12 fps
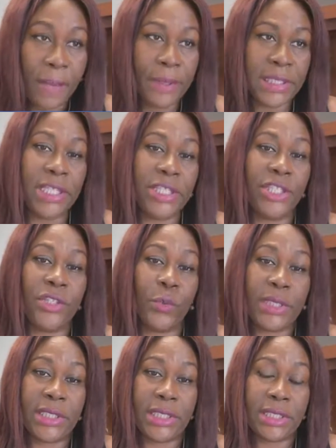petition,
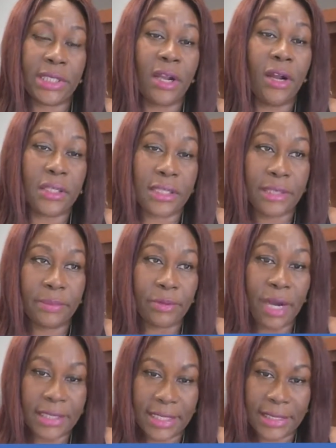which is the consular
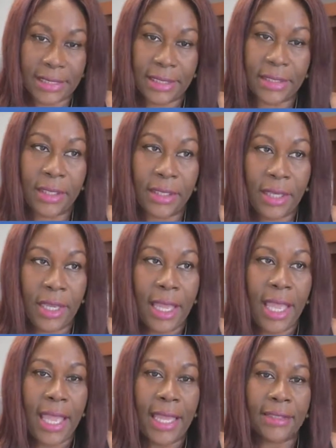processing.
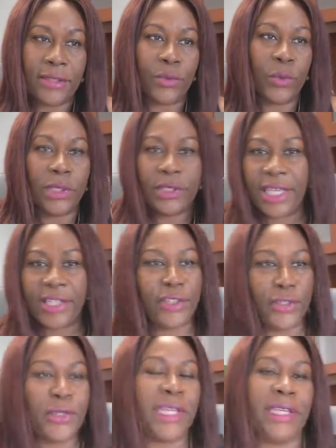And then
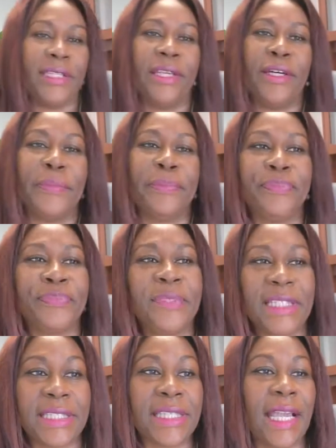you can
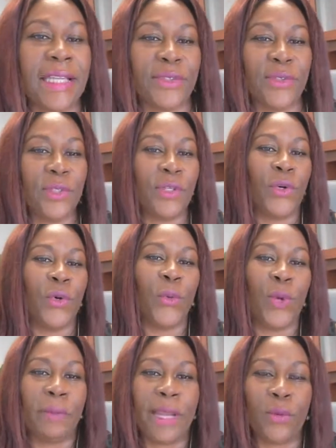decide
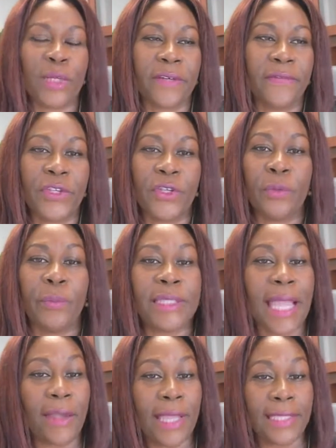what might work for you. But
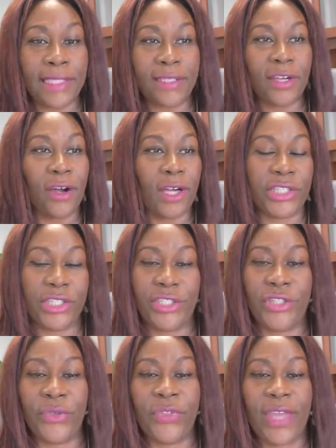I need to caution
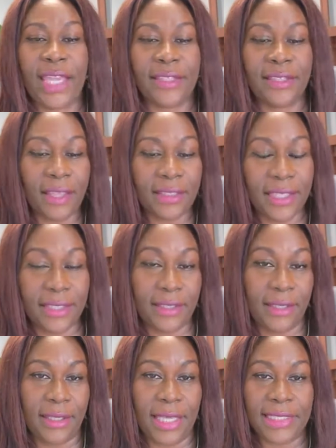you that
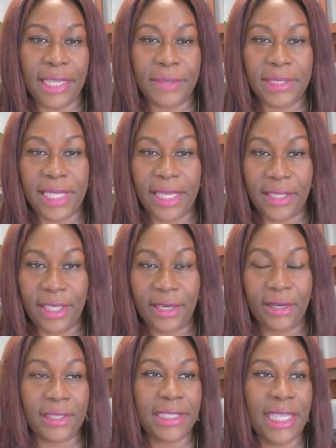nothing that I'm saying
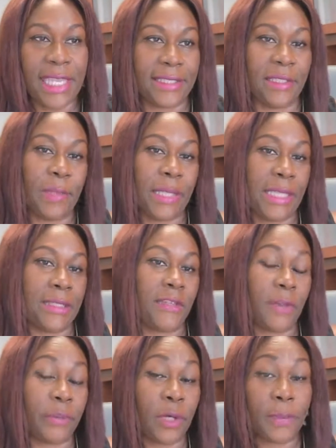here takes the place of
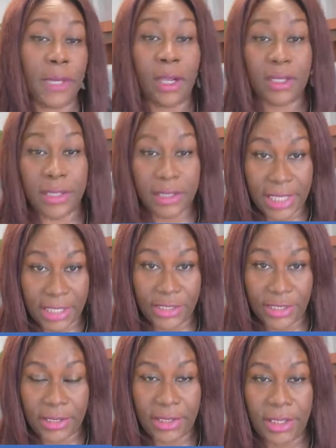a proper
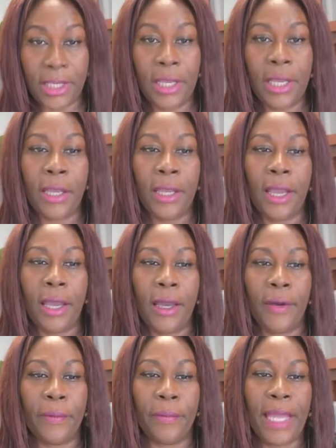consultation.
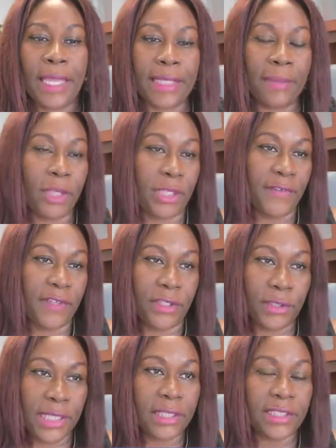And I'm not giving
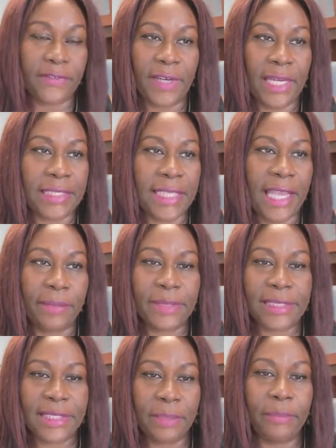you legal advice. I'm
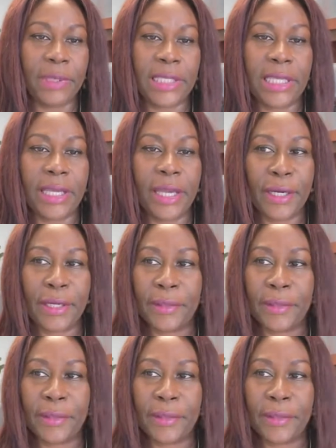simply